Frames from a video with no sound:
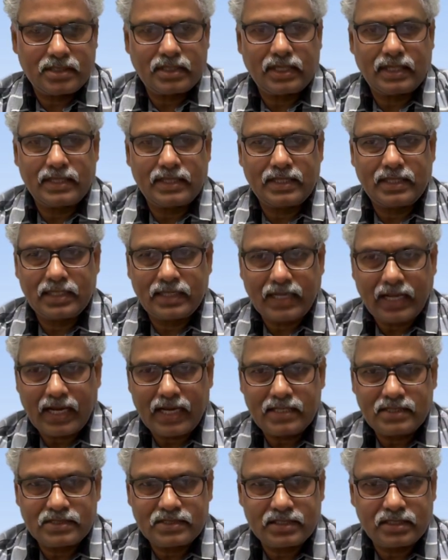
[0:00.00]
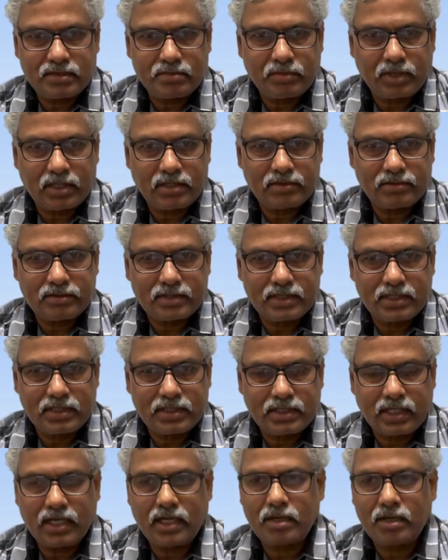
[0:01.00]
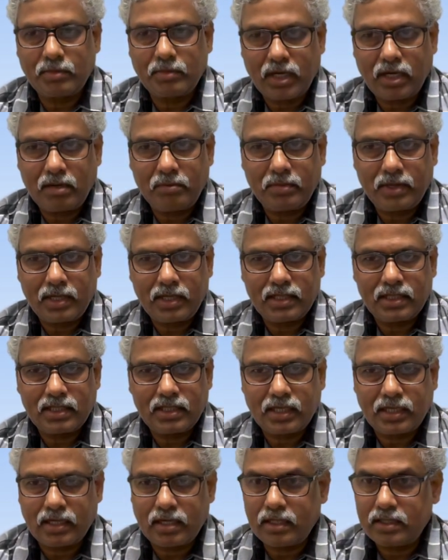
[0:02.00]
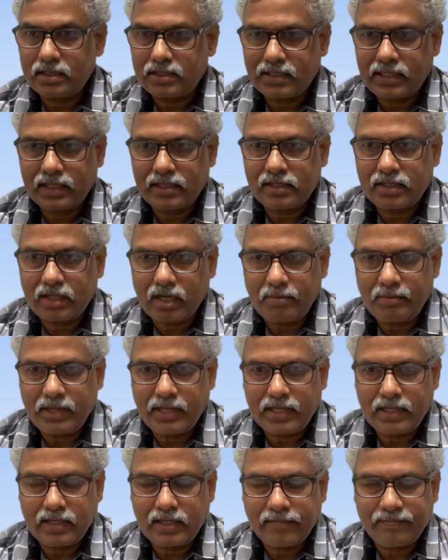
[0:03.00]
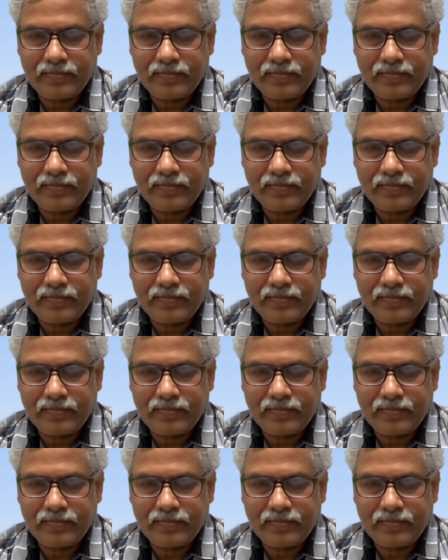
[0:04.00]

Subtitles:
and then ancient Bhagavad Gita or Mahabharata or take Ramayana,